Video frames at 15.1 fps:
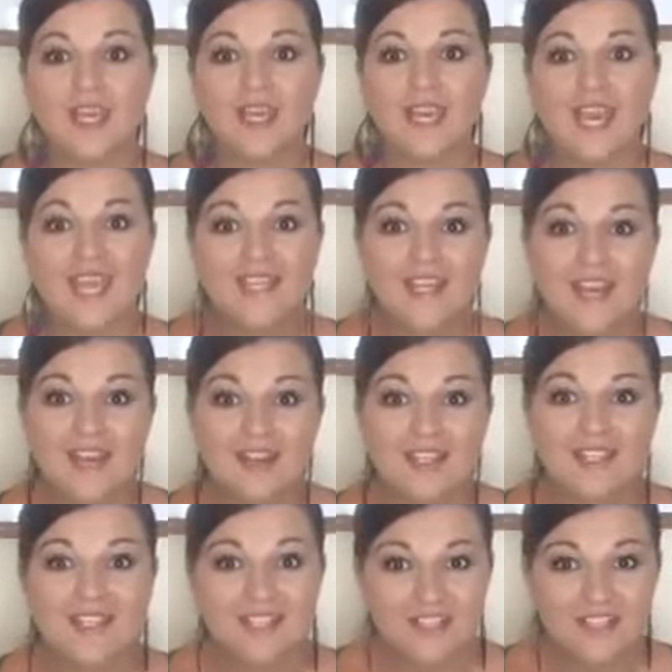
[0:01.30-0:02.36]
Hey there,
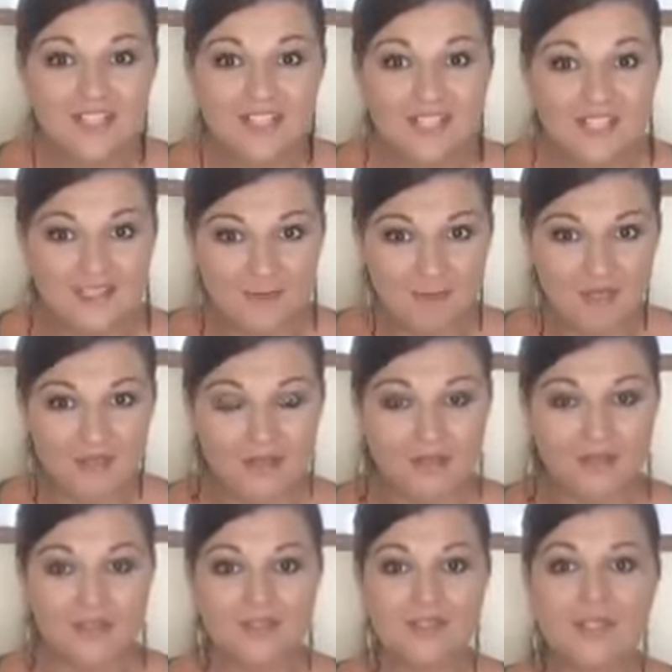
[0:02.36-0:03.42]
English
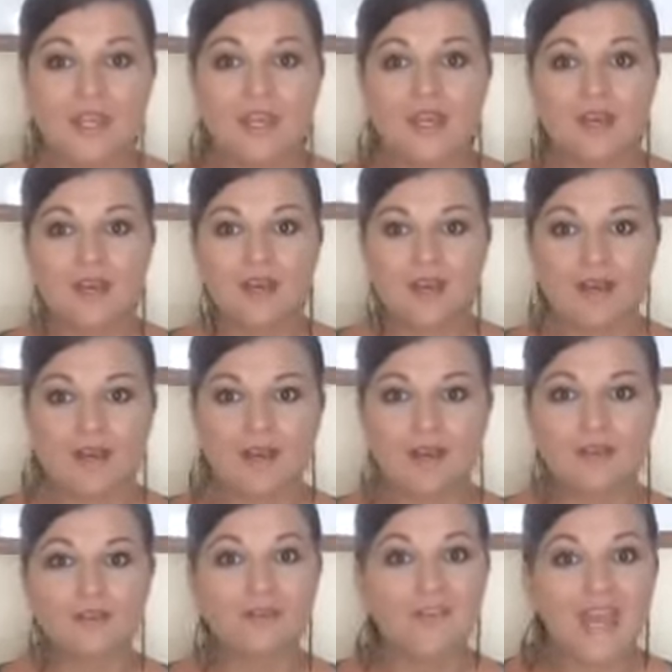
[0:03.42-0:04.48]
expanders.
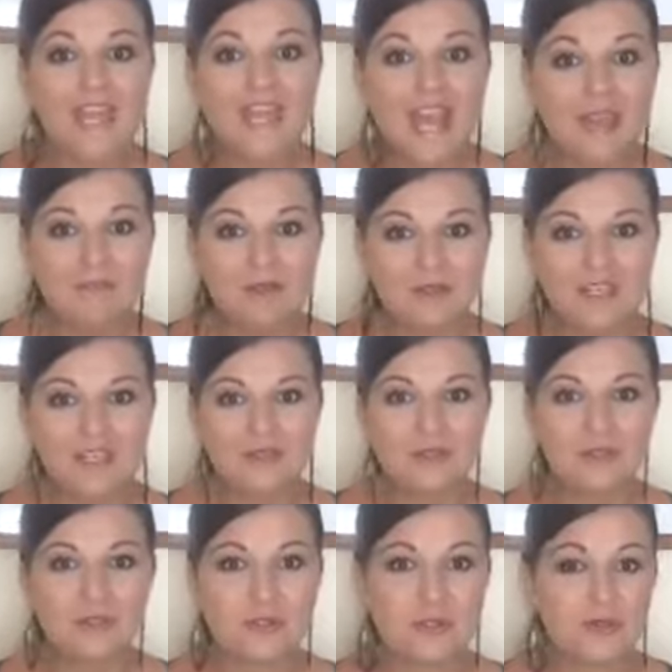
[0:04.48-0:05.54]
Today I'm going to
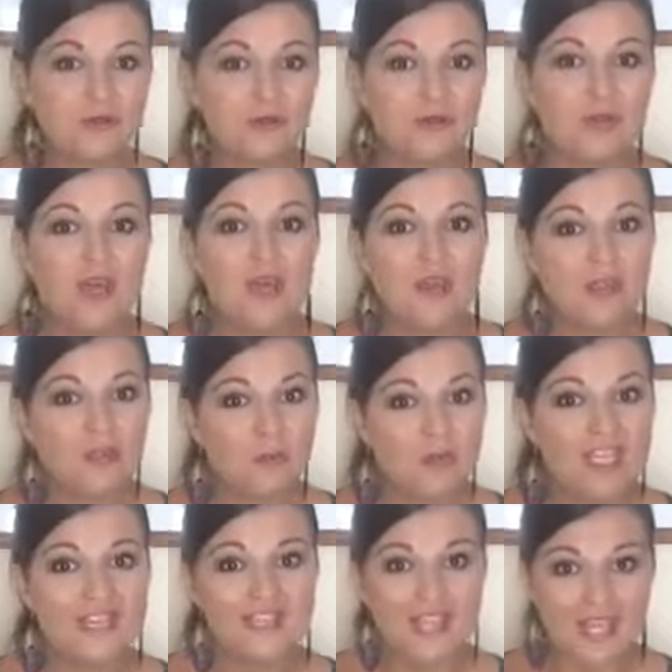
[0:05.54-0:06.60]
show you
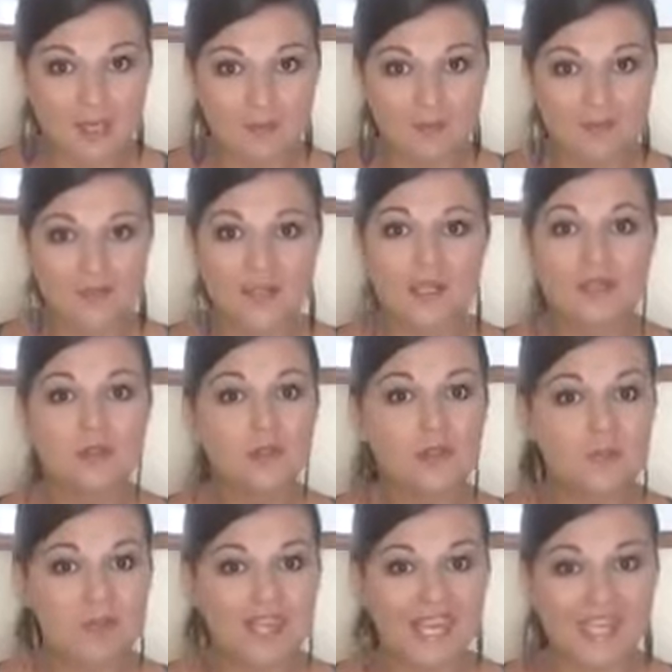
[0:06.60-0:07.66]
3 tips to
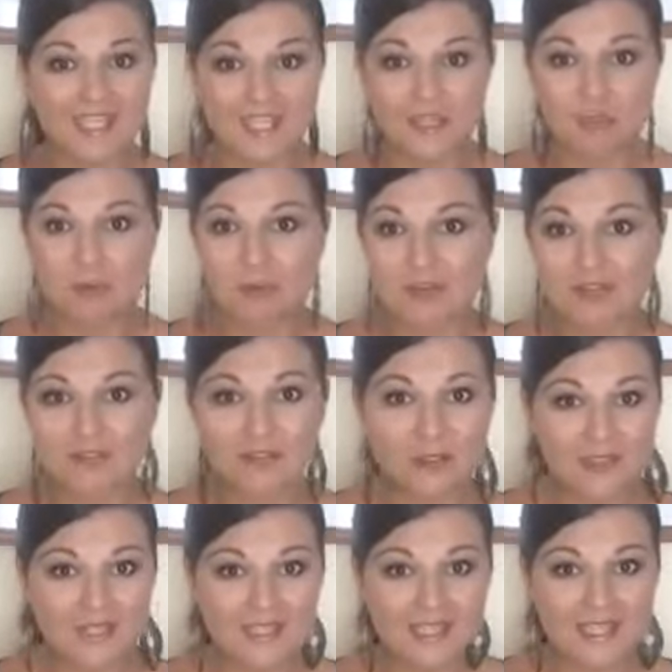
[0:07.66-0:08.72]
speak English more
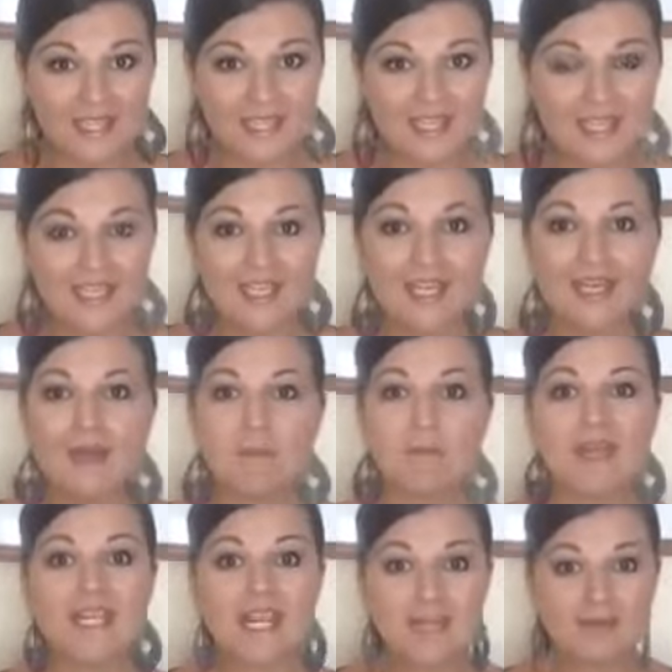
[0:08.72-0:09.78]
fluently.
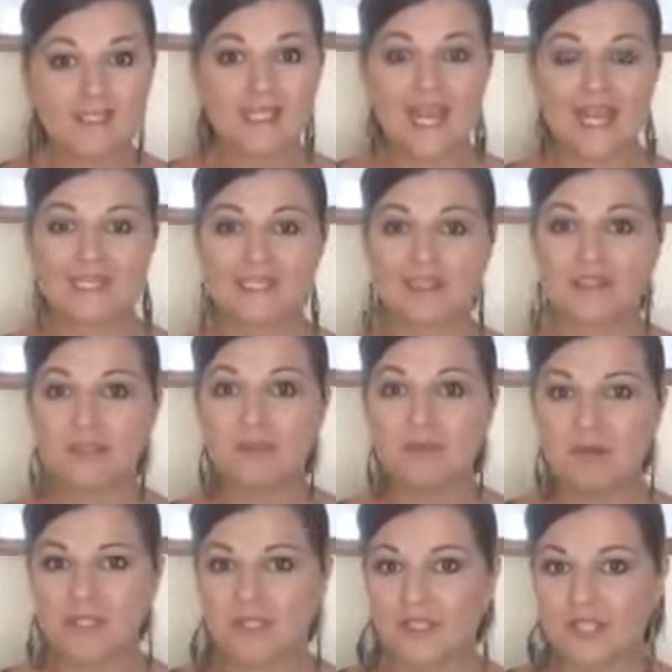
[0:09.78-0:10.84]
My name is Agnes
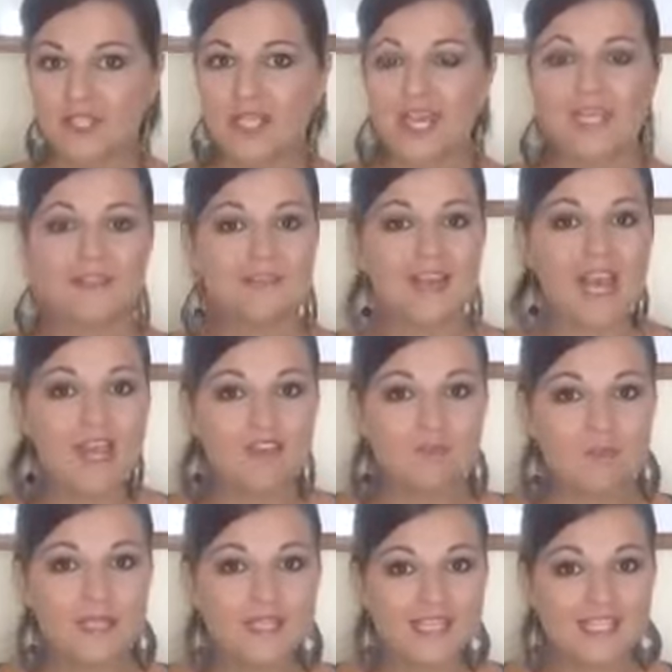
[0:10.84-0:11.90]
Jubonagy and I've
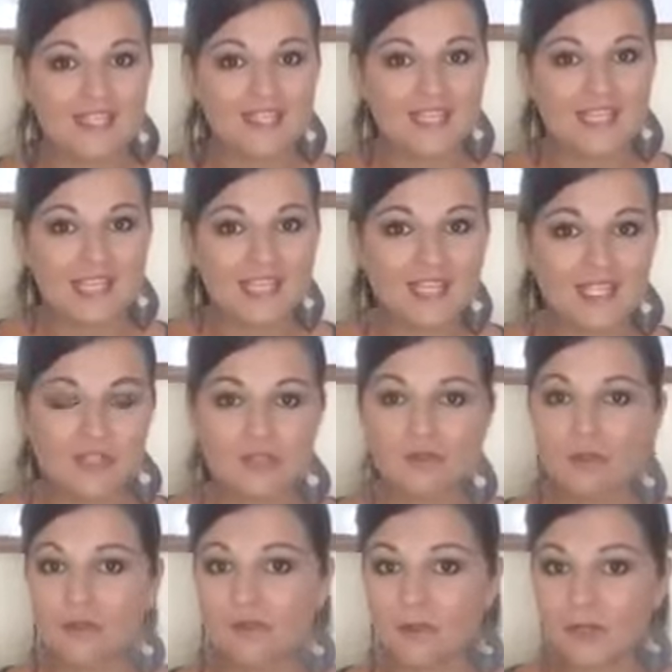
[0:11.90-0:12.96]
been teaching English
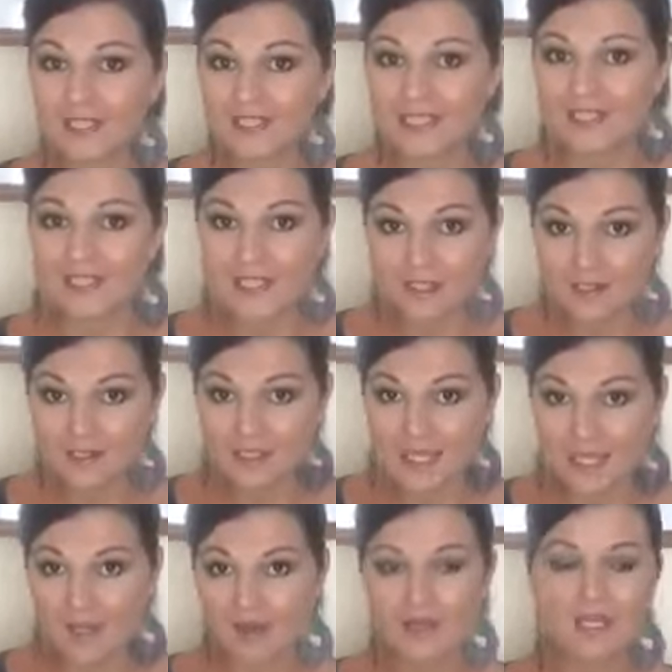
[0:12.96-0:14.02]
for 14 years
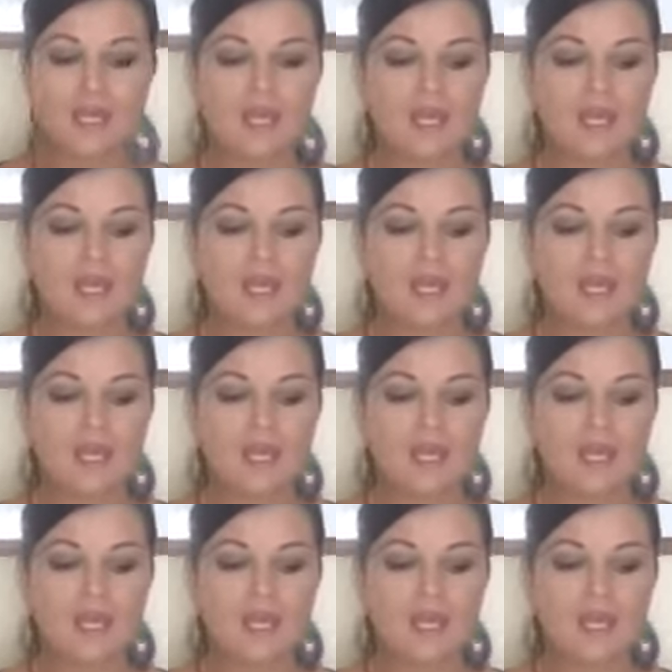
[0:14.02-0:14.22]
now,